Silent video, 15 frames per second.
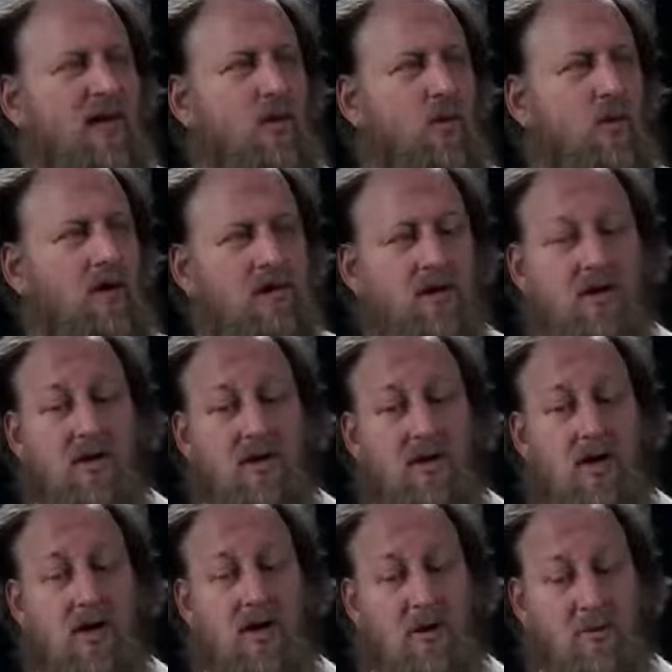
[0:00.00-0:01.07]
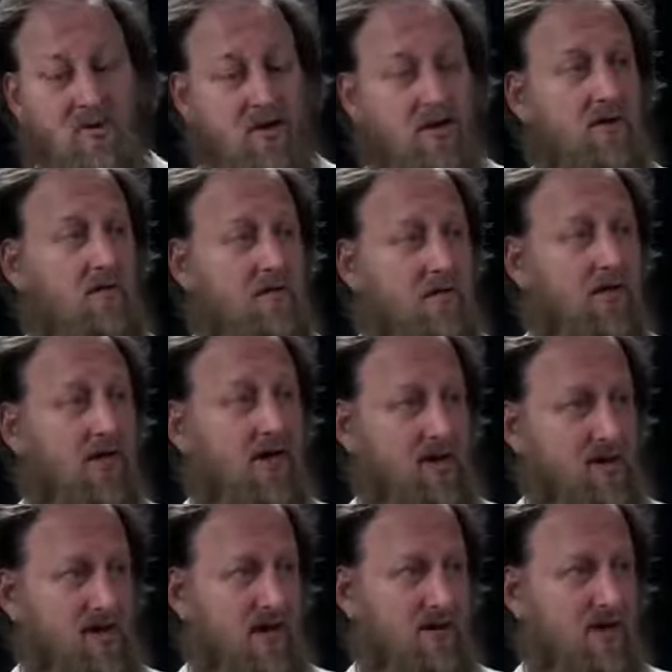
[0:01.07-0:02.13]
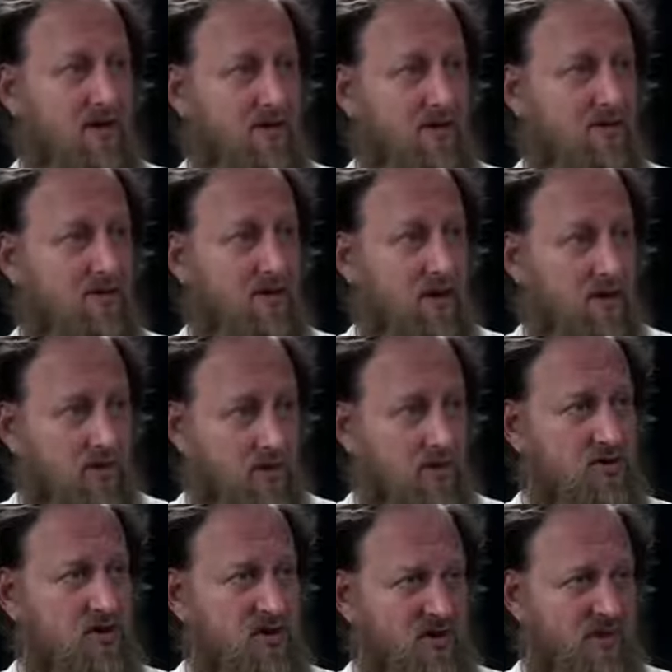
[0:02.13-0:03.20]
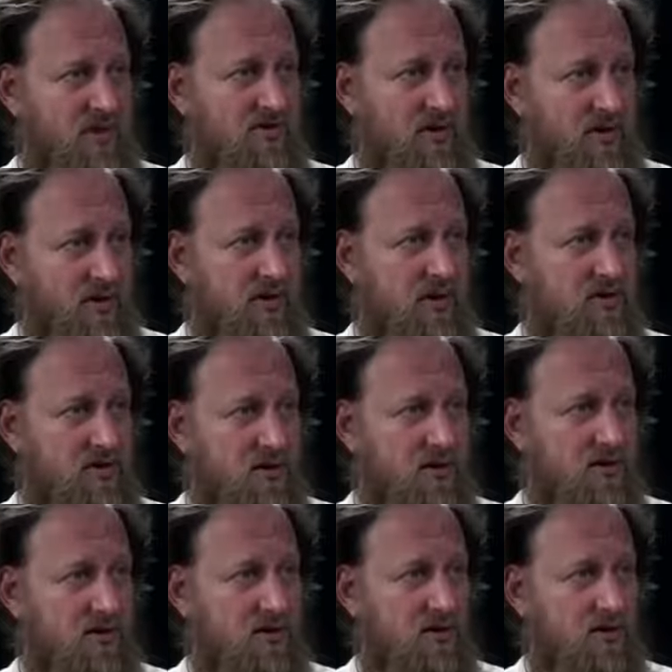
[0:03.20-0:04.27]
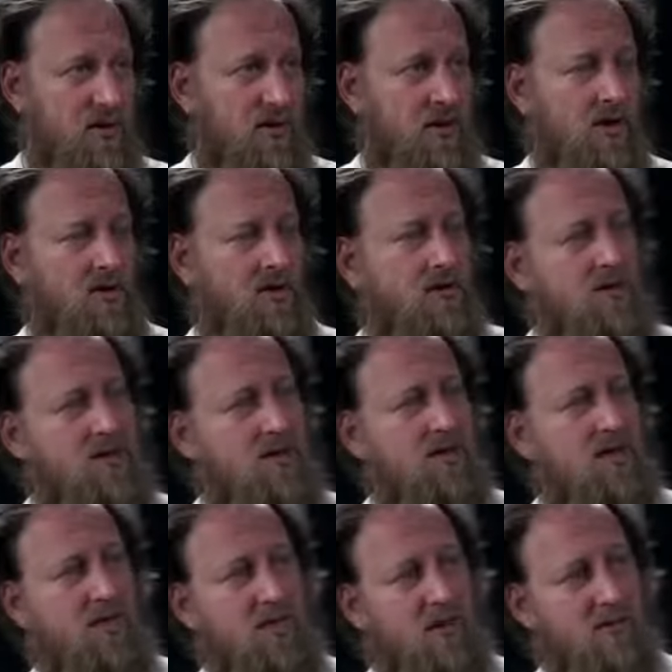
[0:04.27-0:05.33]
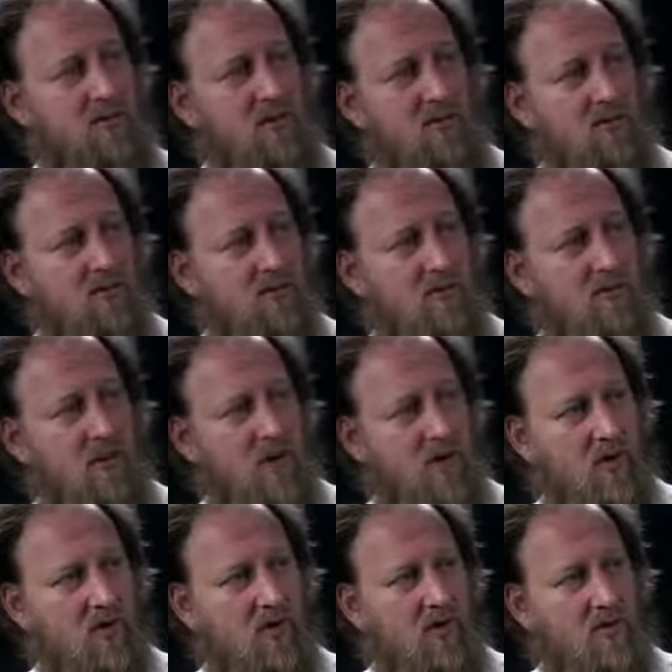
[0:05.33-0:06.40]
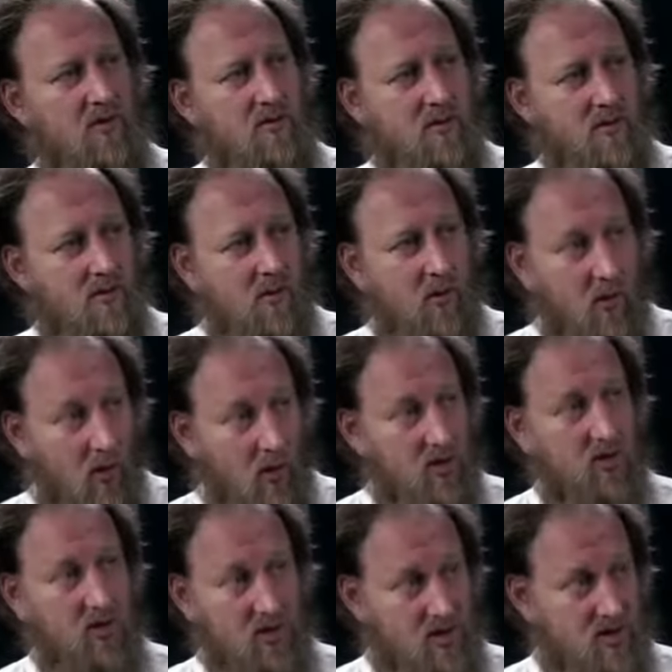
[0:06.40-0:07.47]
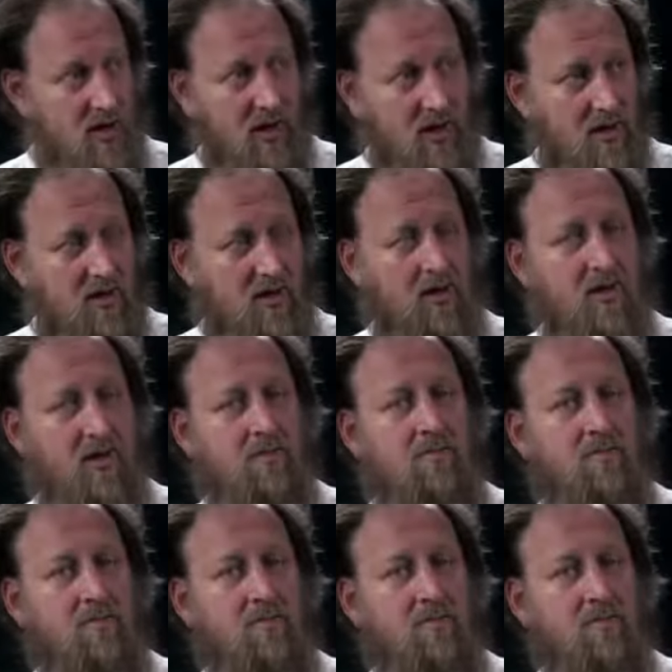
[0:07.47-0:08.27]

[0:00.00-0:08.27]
Anyone can observe and examine and cross-examine the data. So I'd say the problem with what you're saying,